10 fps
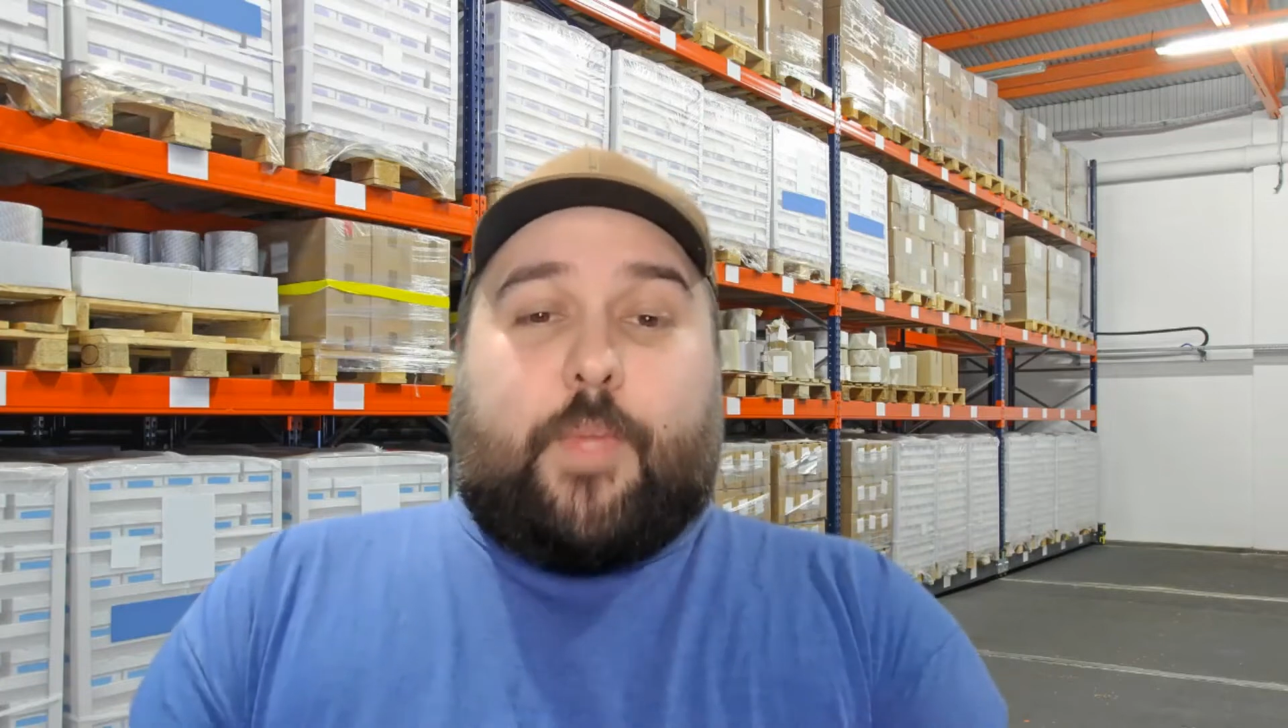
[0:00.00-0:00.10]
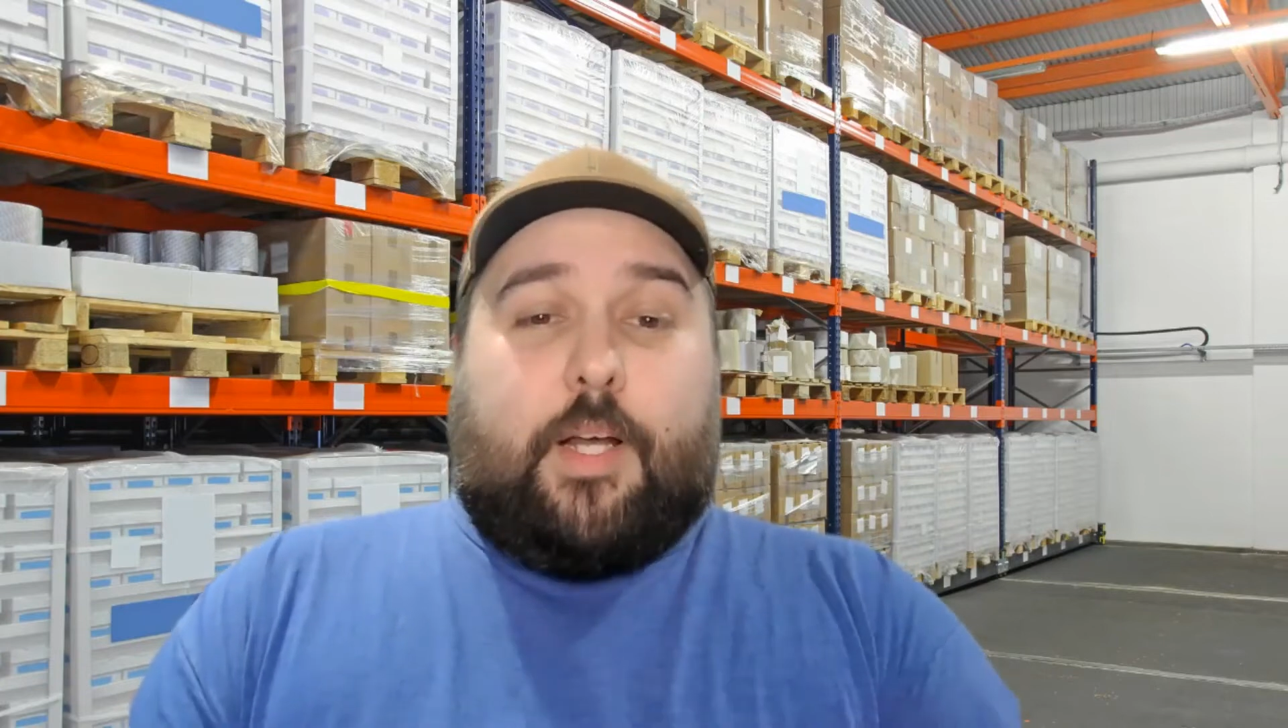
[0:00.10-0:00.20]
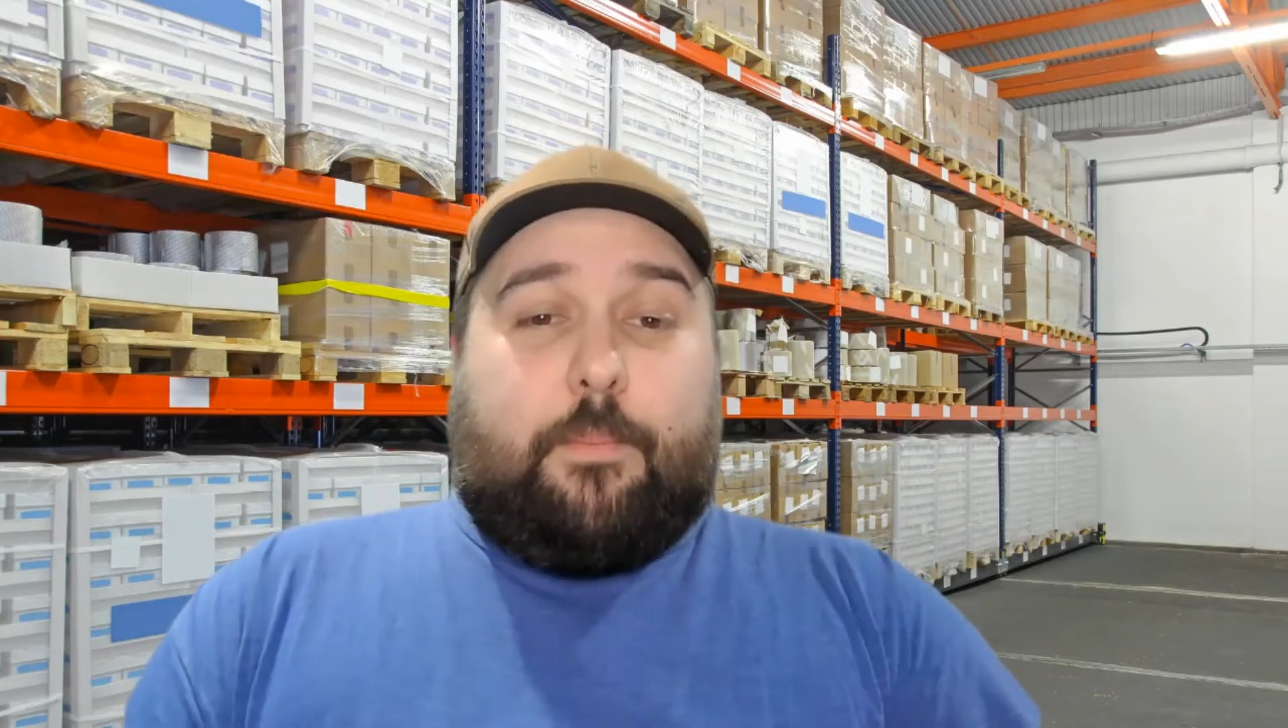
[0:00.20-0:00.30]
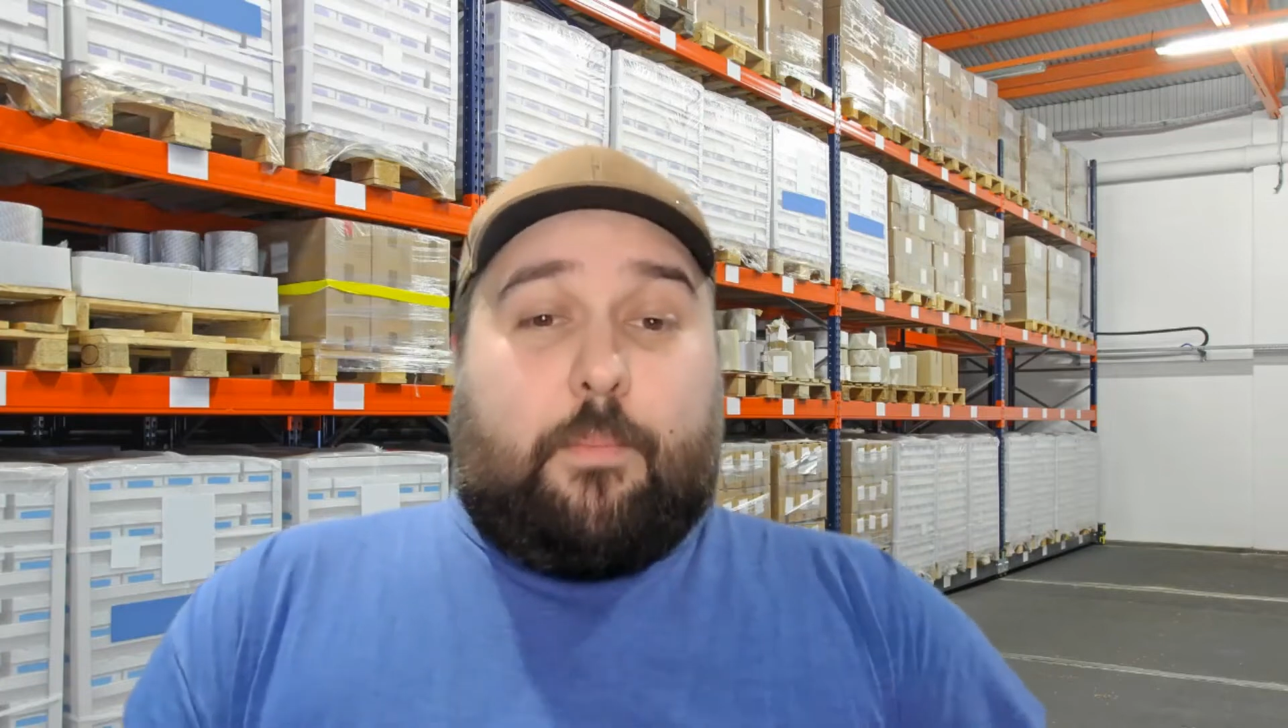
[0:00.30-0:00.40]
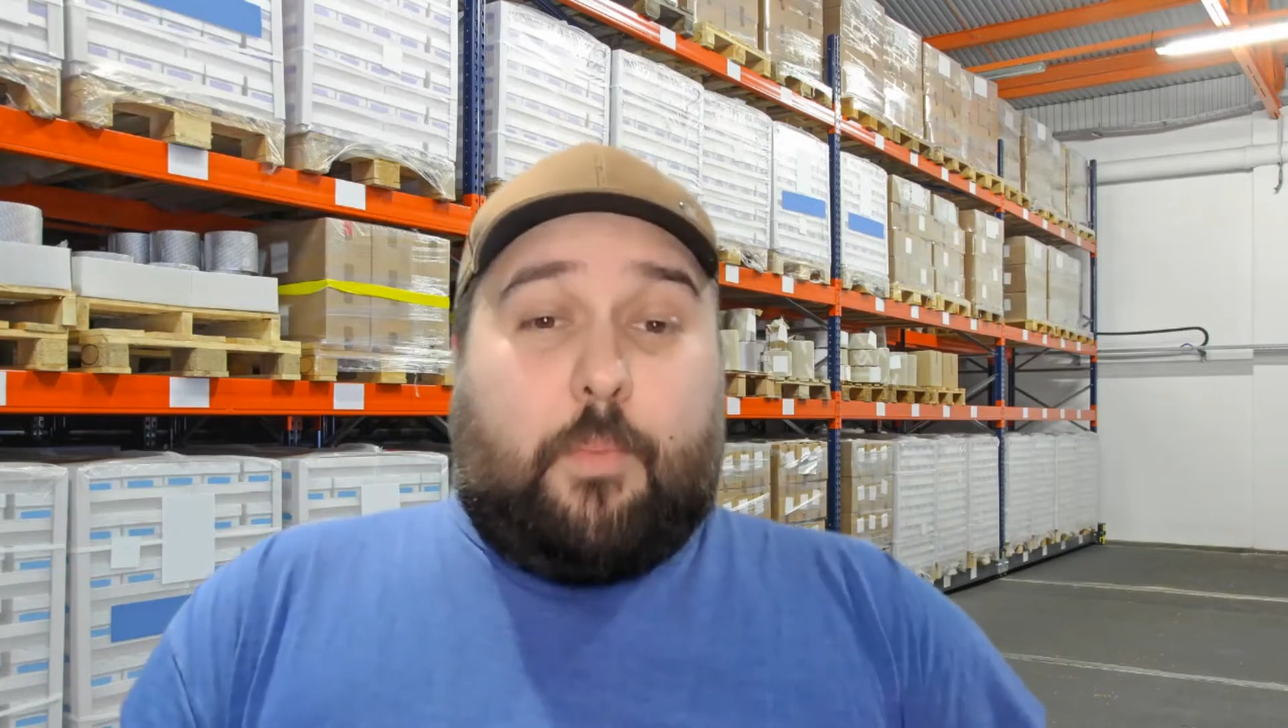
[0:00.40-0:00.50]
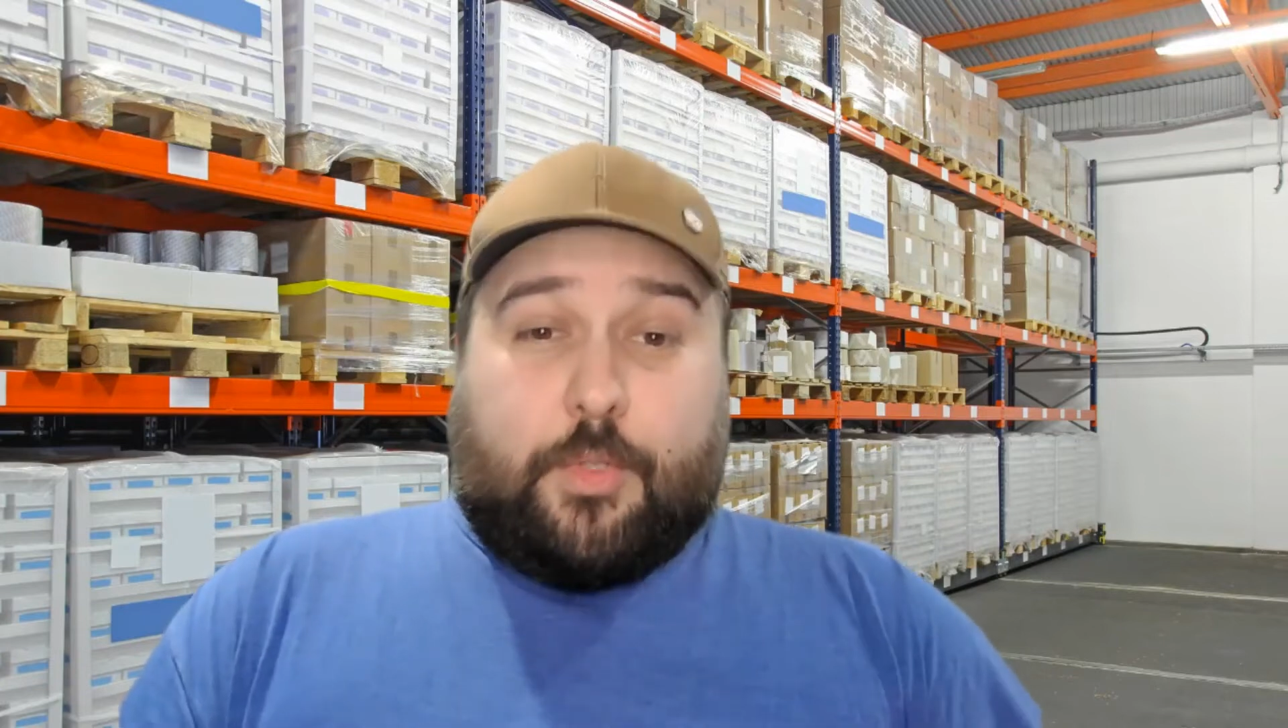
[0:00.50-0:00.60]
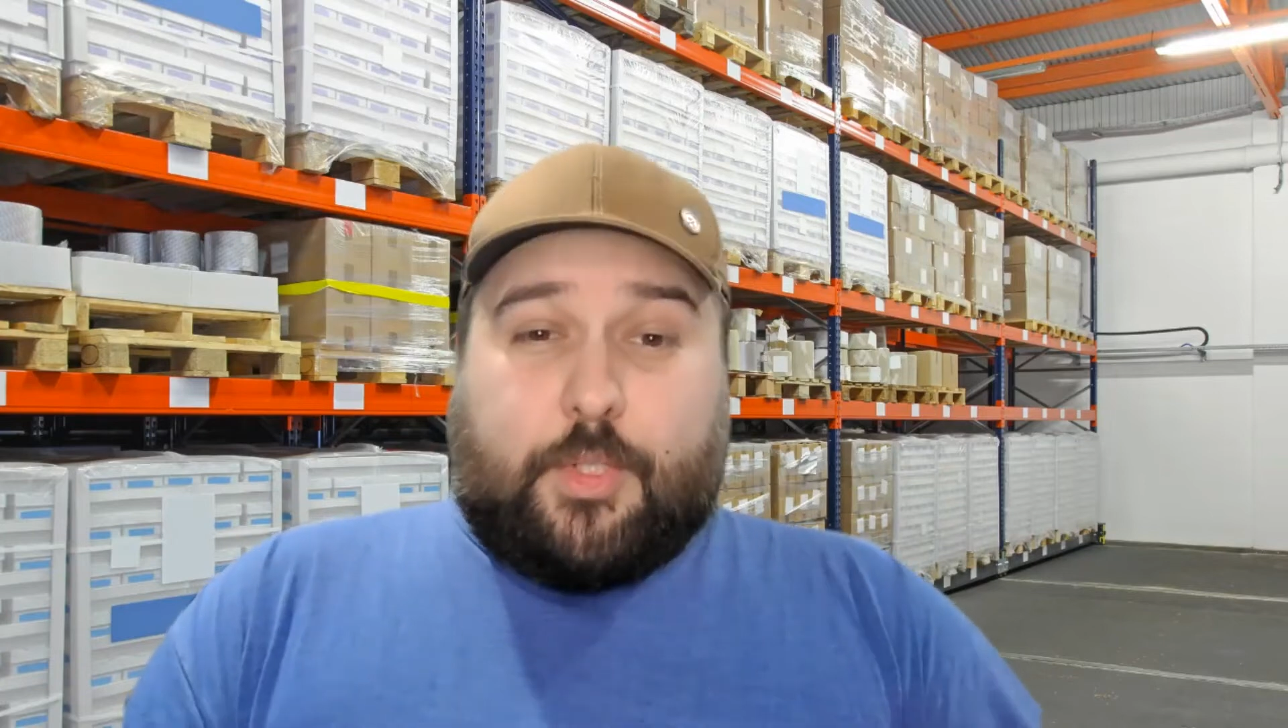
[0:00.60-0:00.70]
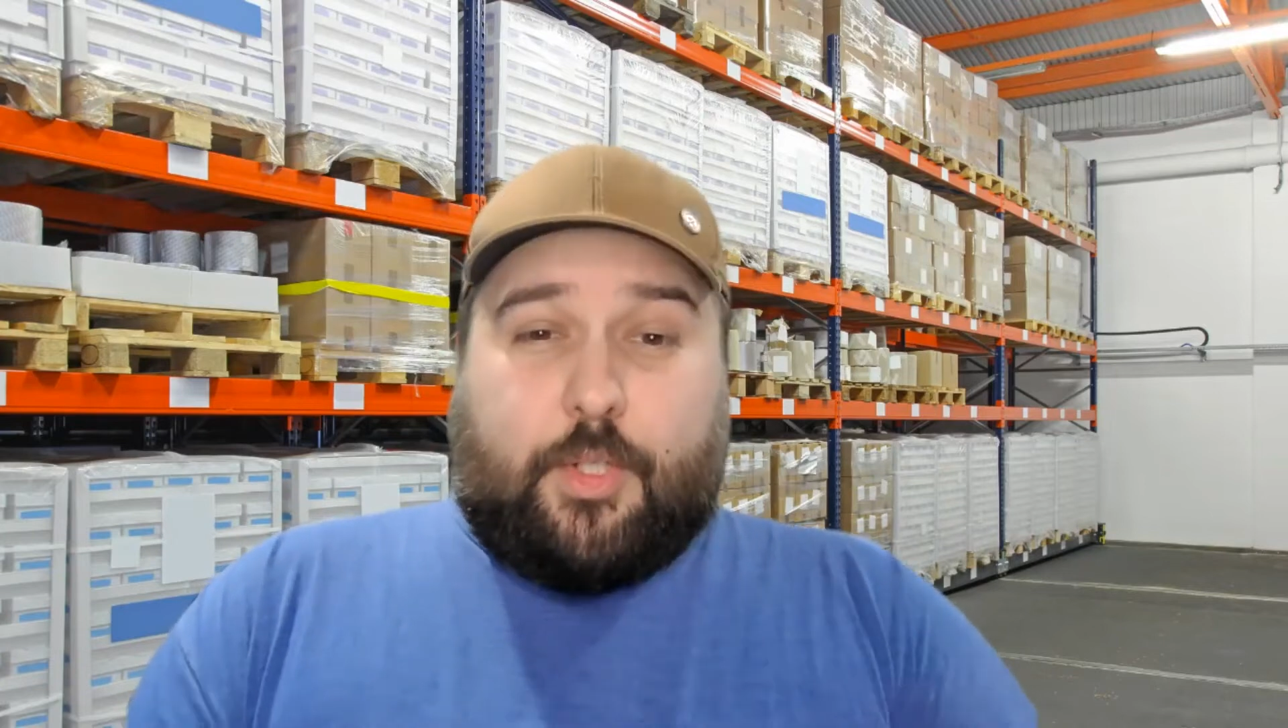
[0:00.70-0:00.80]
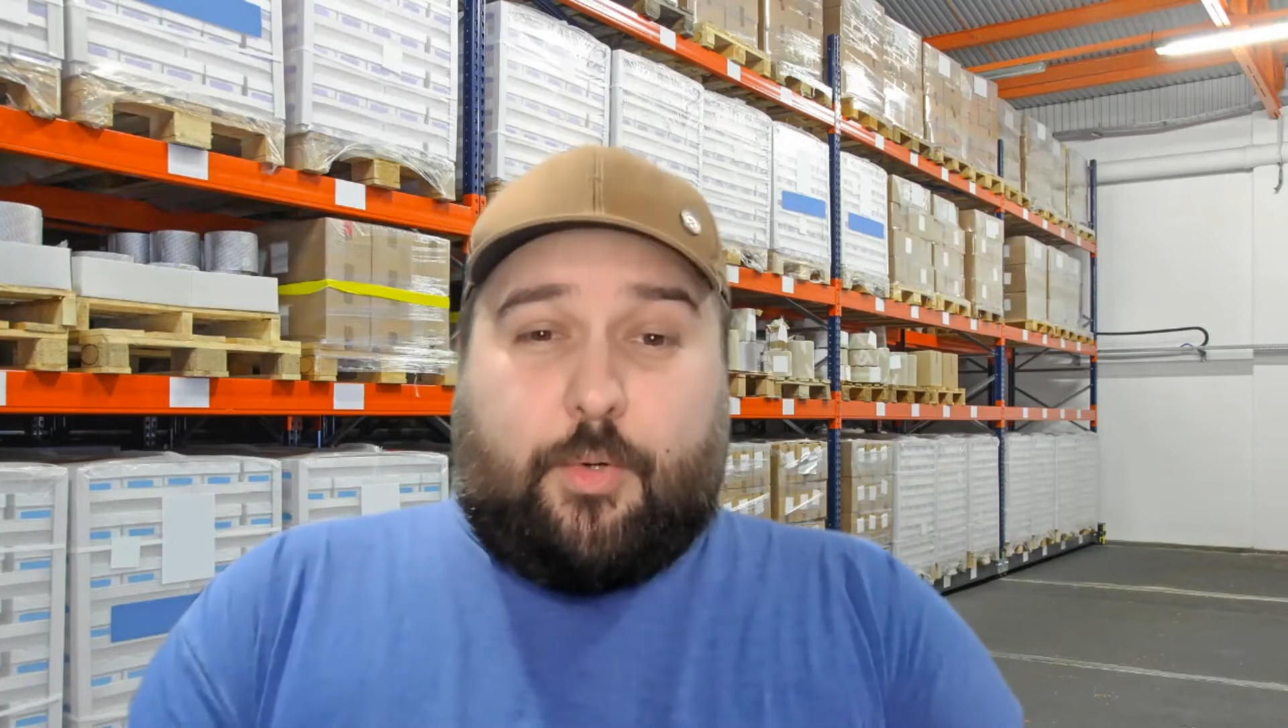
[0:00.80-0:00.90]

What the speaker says: Most of